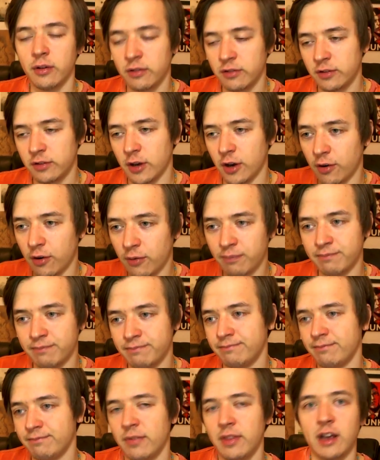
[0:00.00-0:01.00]
So
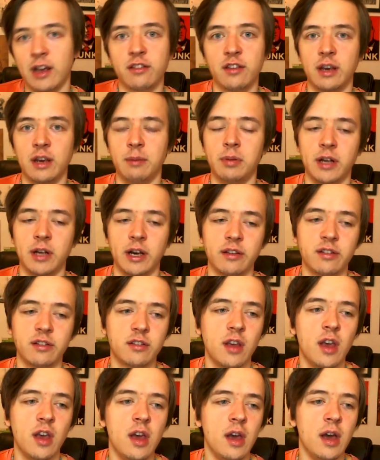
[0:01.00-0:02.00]
that's a plus.